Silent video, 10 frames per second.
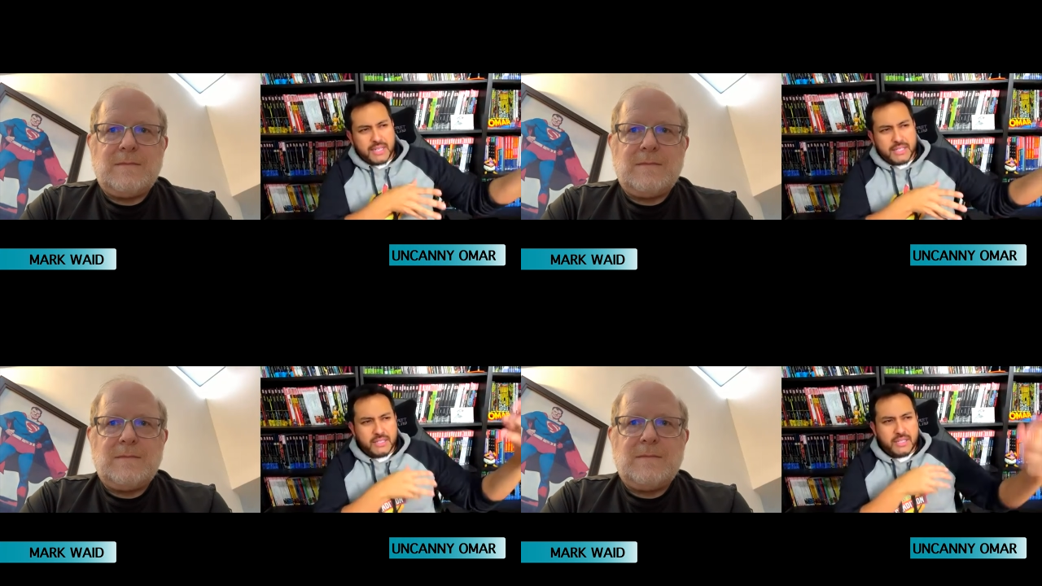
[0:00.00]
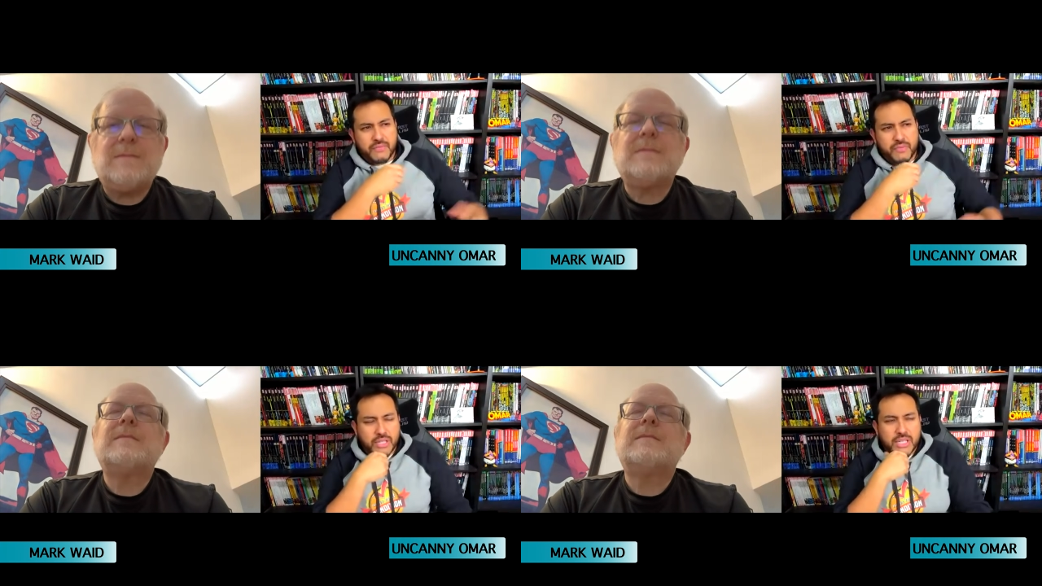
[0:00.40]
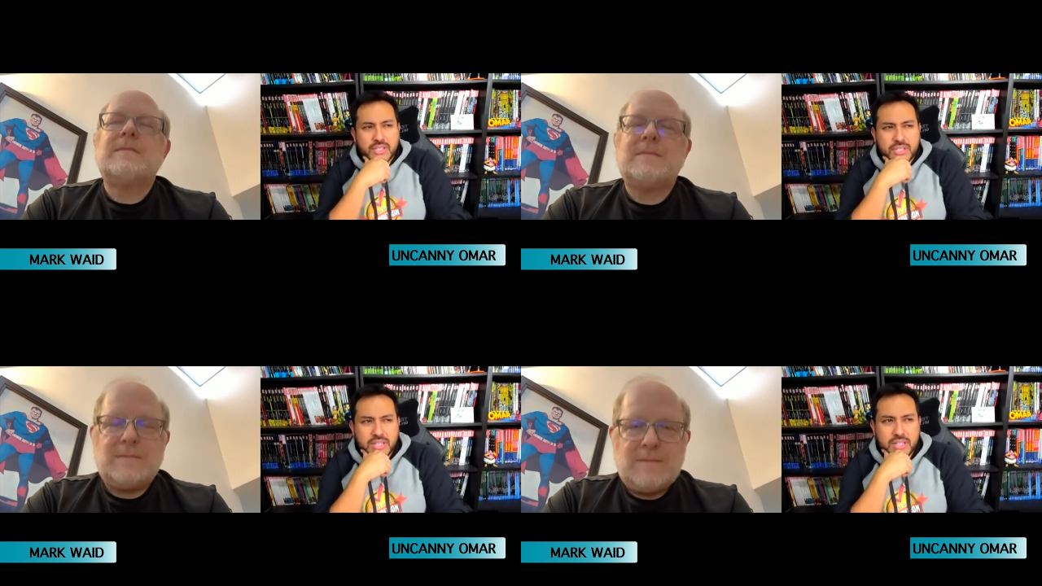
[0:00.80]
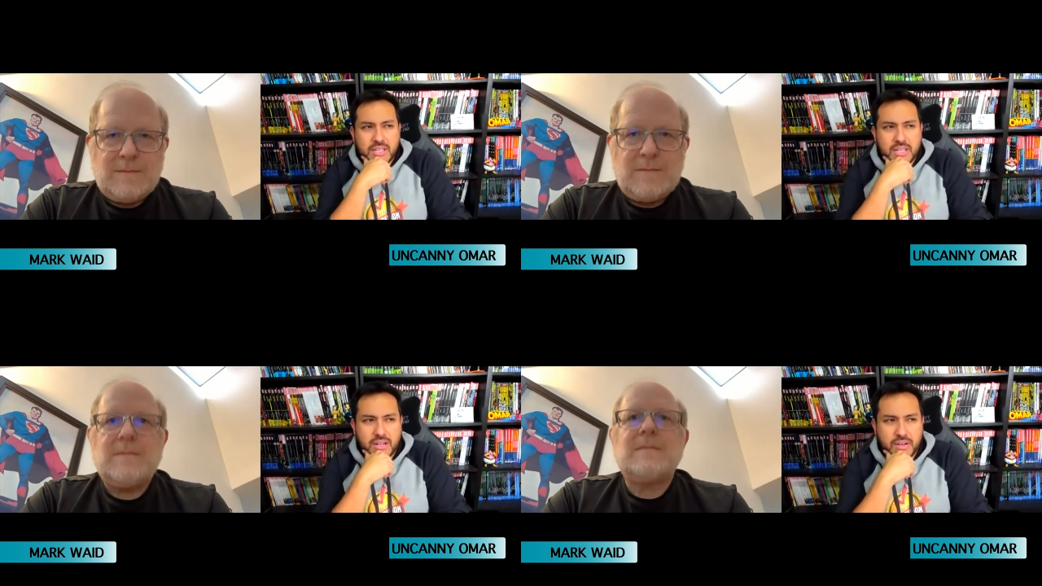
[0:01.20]
Speaker 1: that they've released
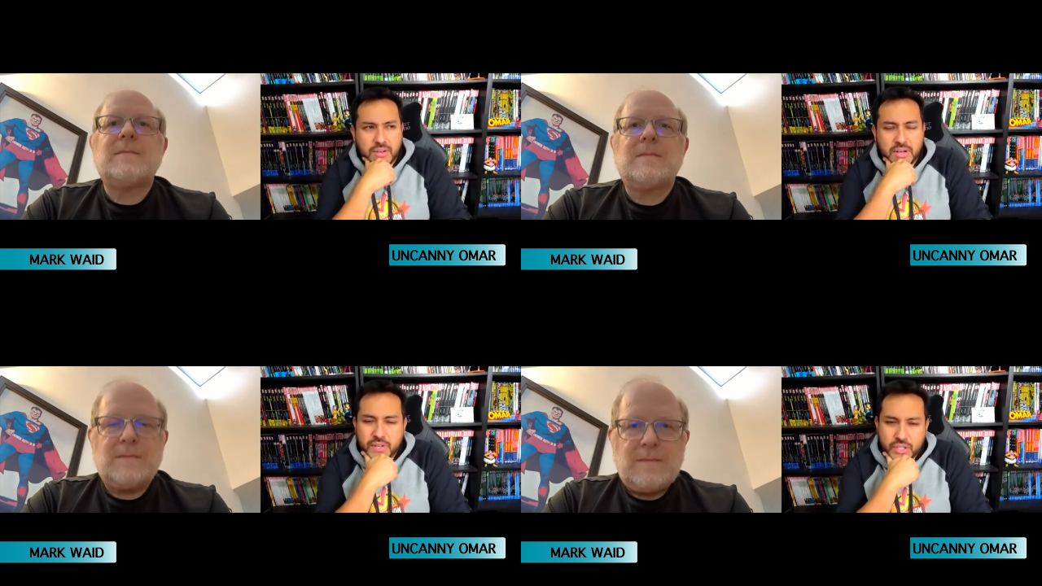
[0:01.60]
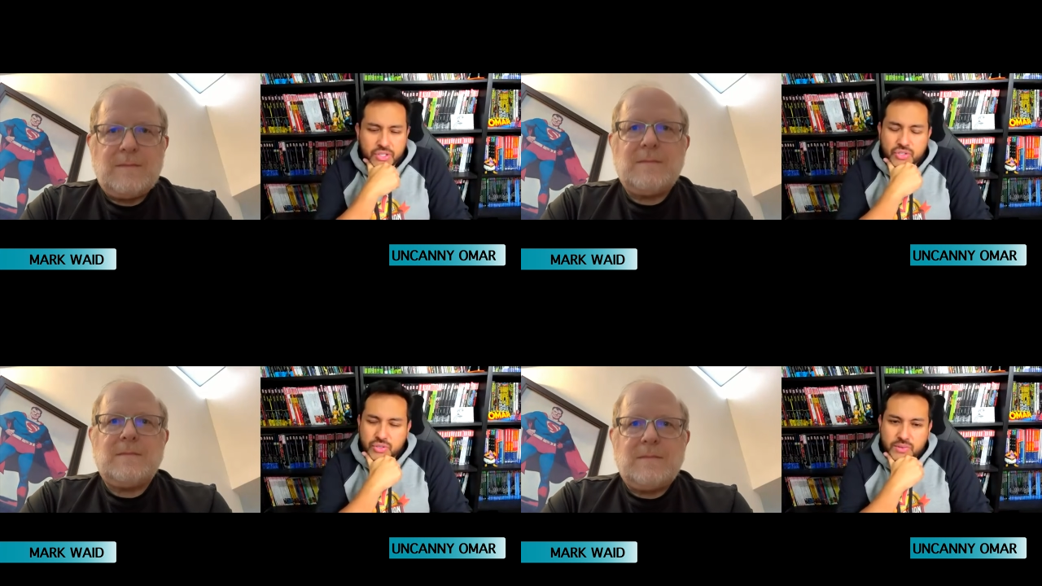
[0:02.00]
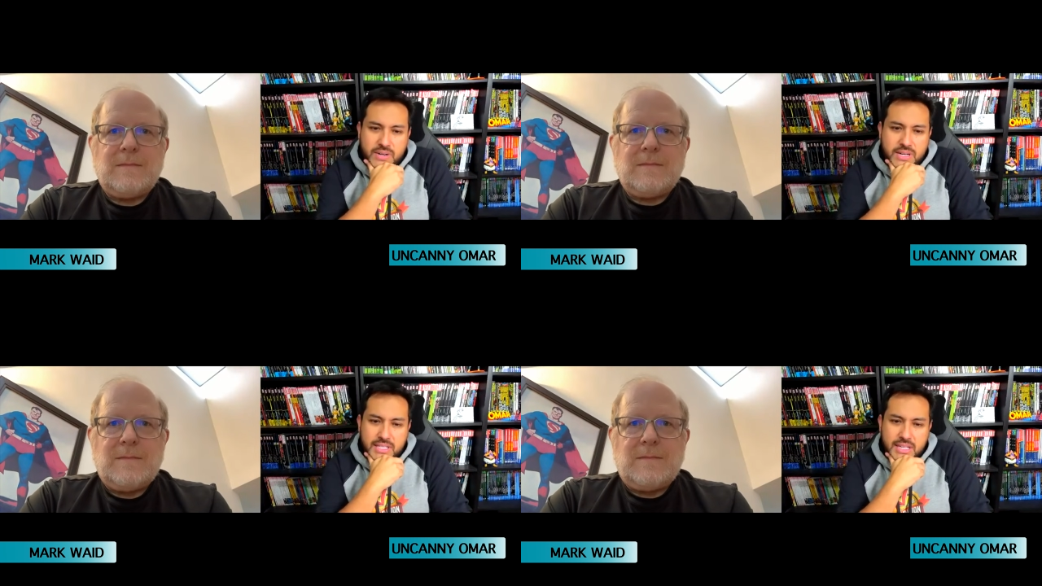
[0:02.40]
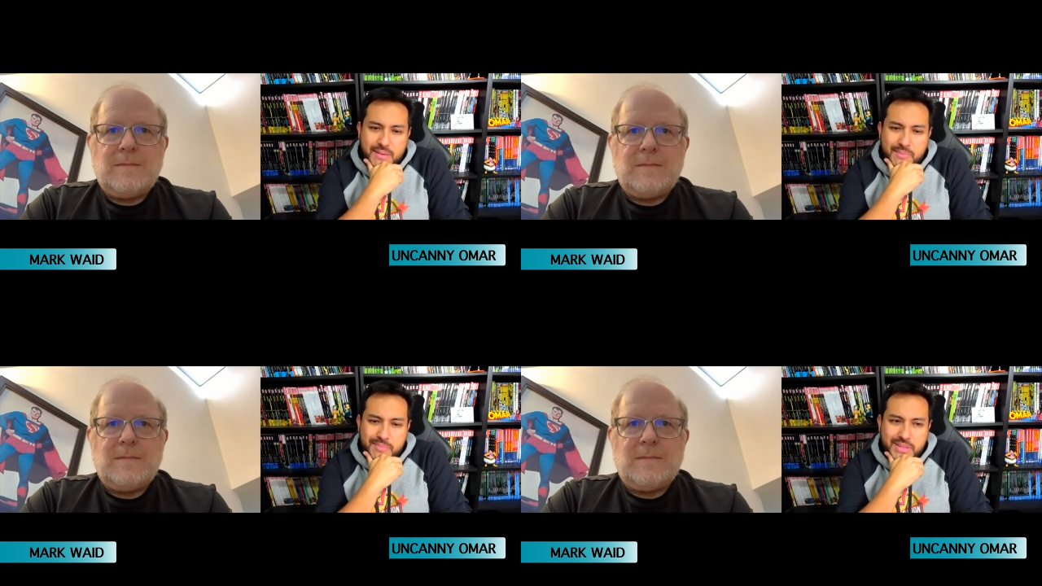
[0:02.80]
of, of all these stories. I'm,
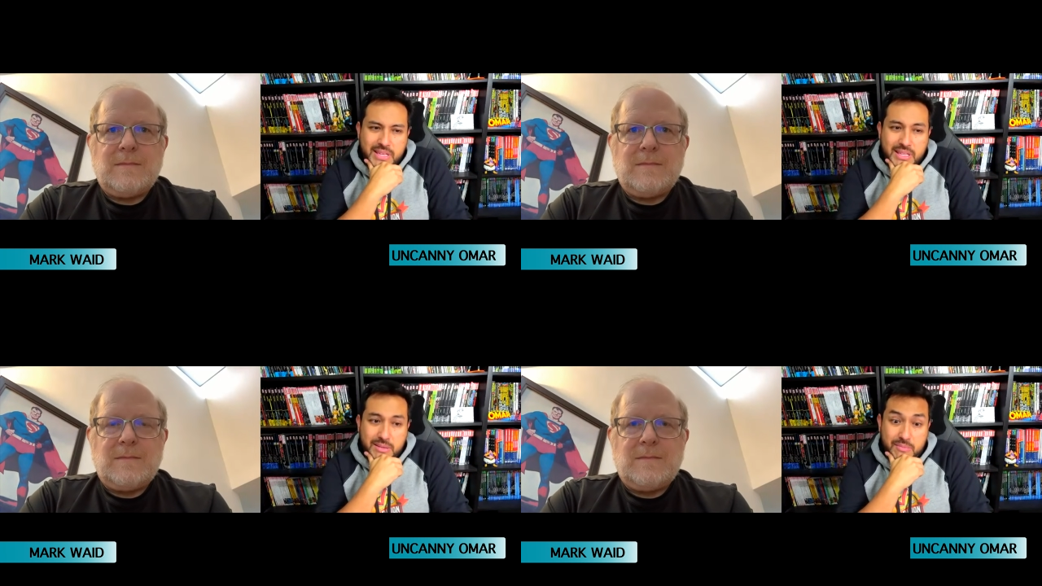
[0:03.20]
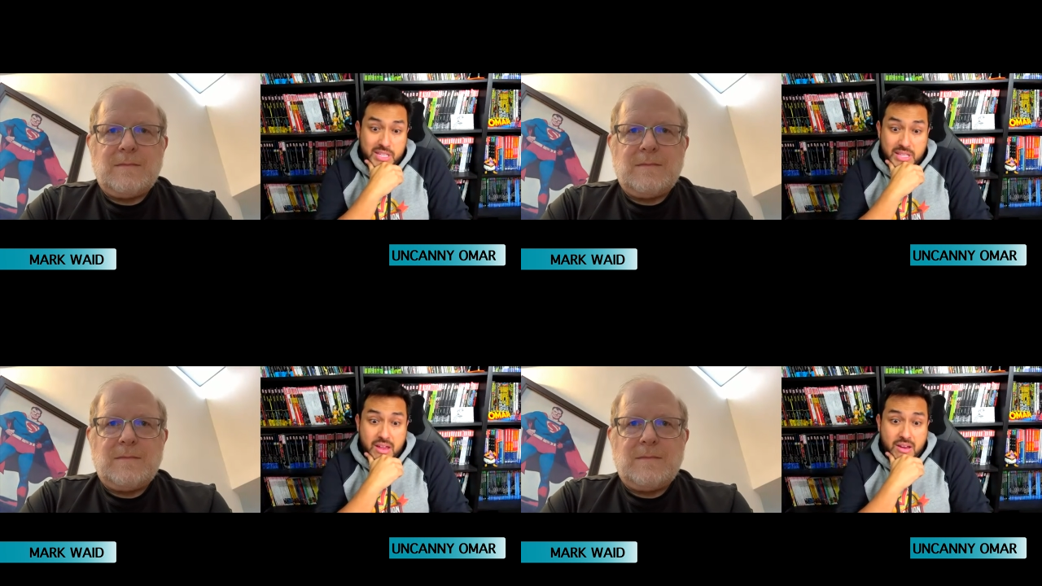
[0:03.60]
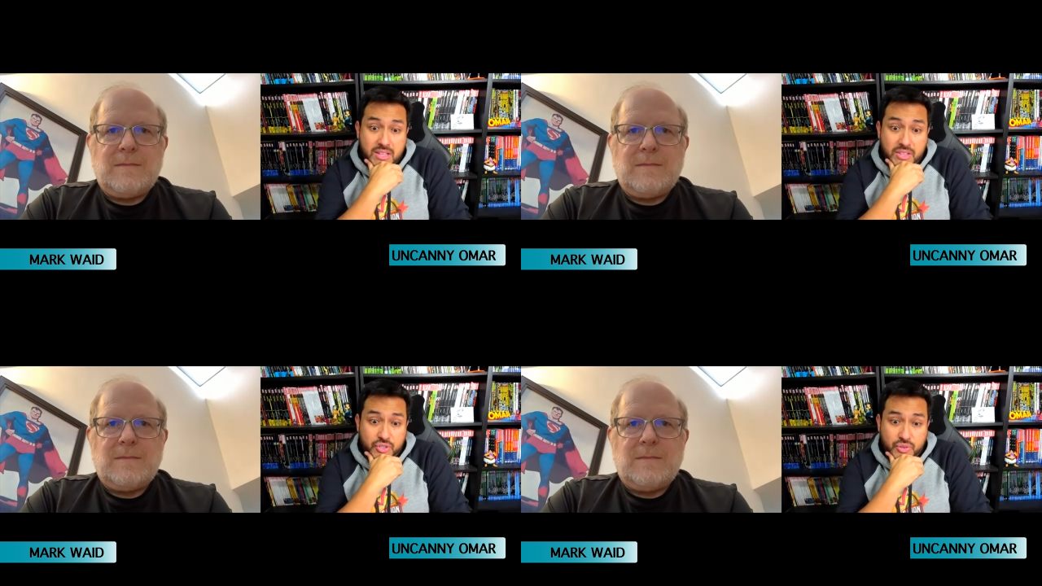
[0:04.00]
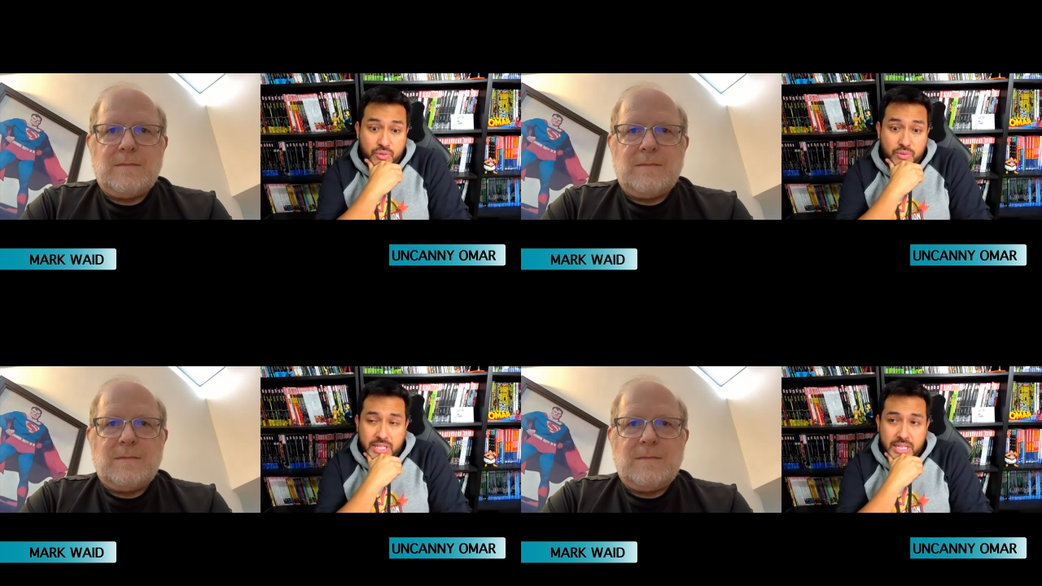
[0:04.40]
I mean, they, it's
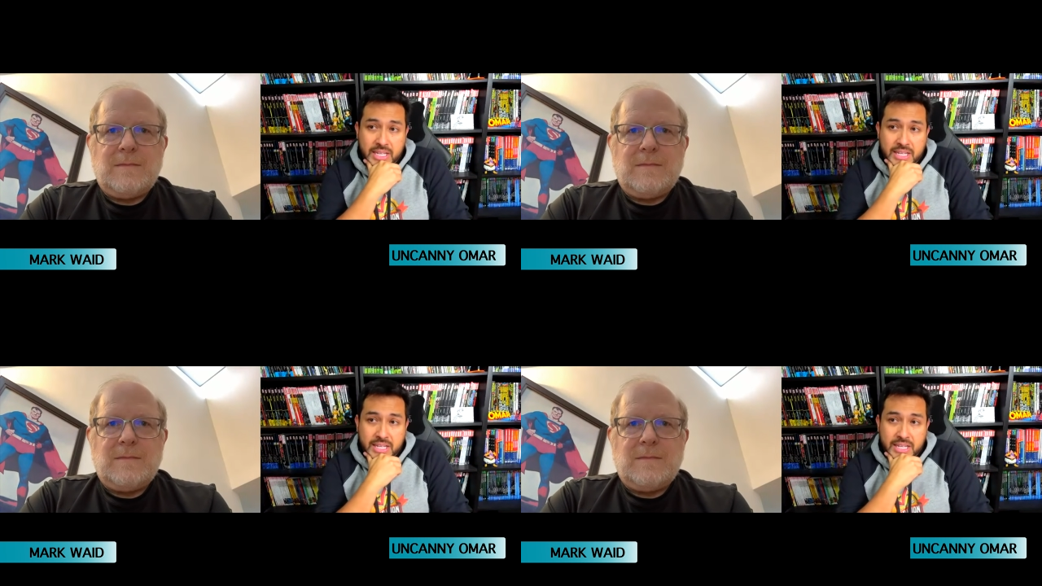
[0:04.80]
truly